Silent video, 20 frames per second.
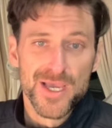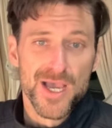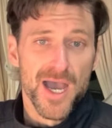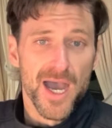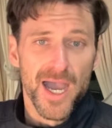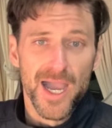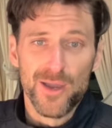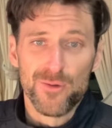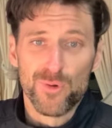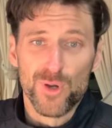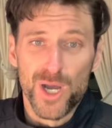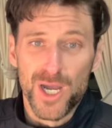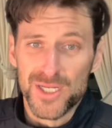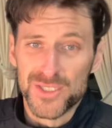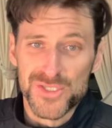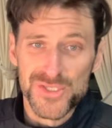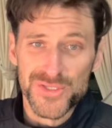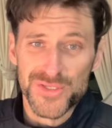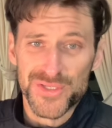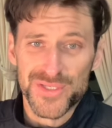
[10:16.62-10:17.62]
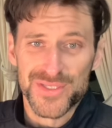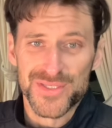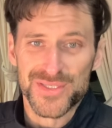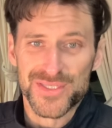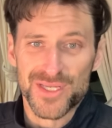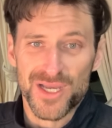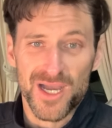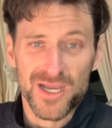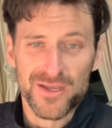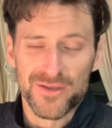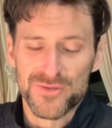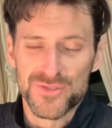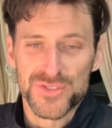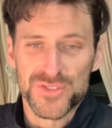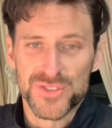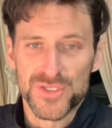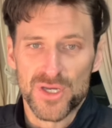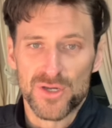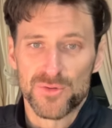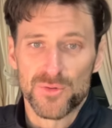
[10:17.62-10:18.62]
I watched this stock. I was
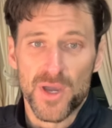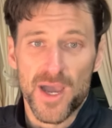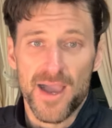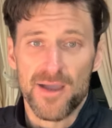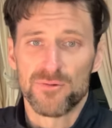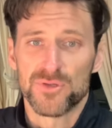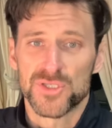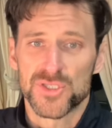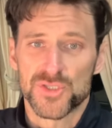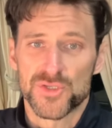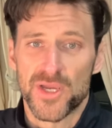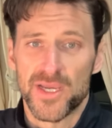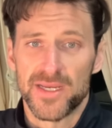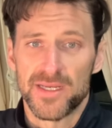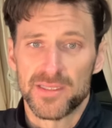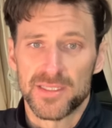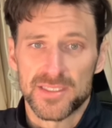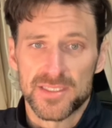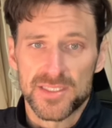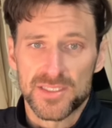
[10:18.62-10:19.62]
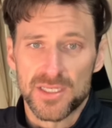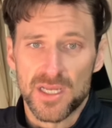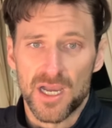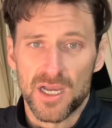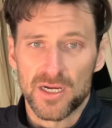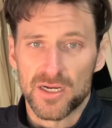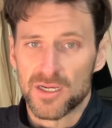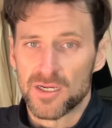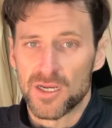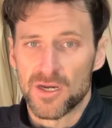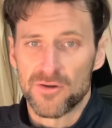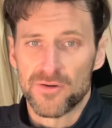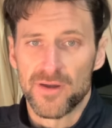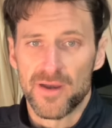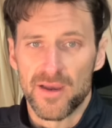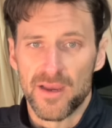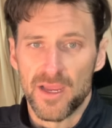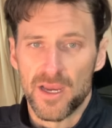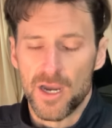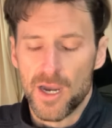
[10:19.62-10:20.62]
so I was trading this stock
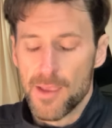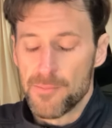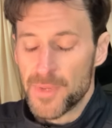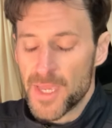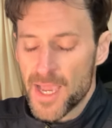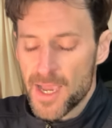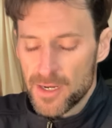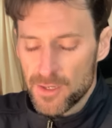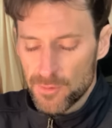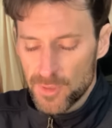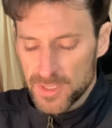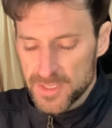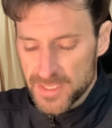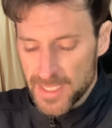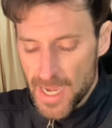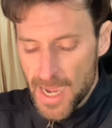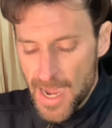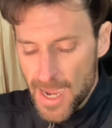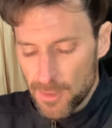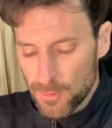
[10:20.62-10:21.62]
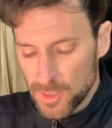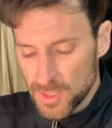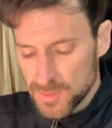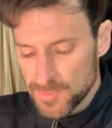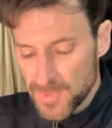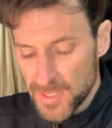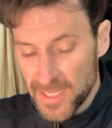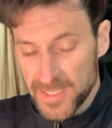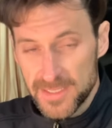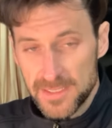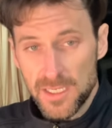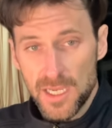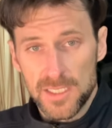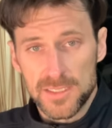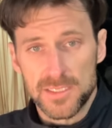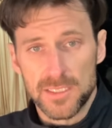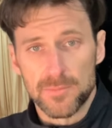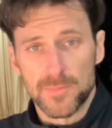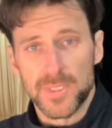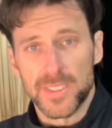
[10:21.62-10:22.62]
around. Or, I mean, I don't want to say I was, but I saw
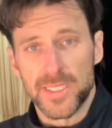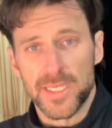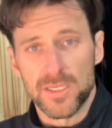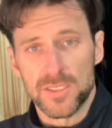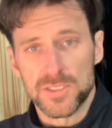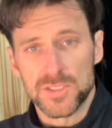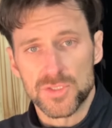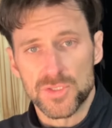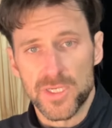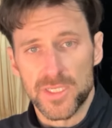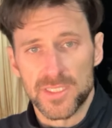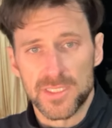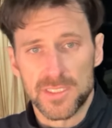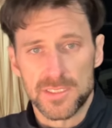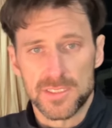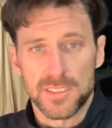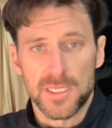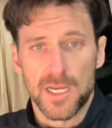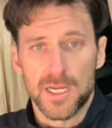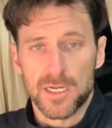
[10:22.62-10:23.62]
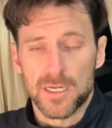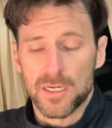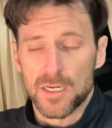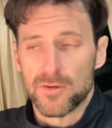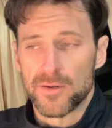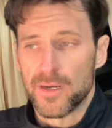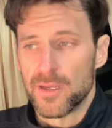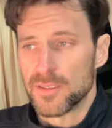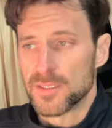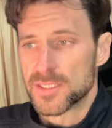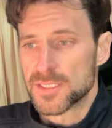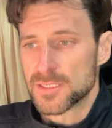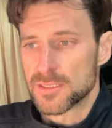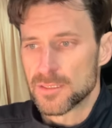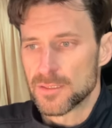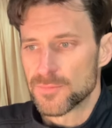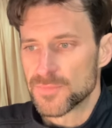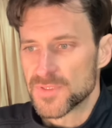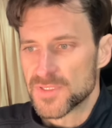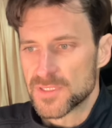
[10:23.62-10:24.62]
somebody else trading this stock around
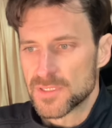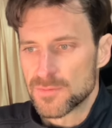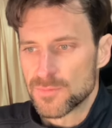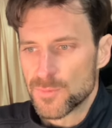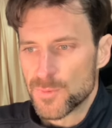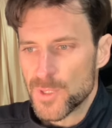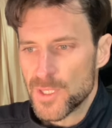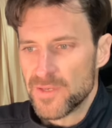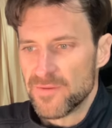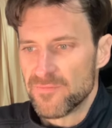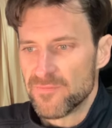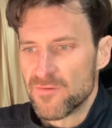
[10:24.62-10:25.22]
what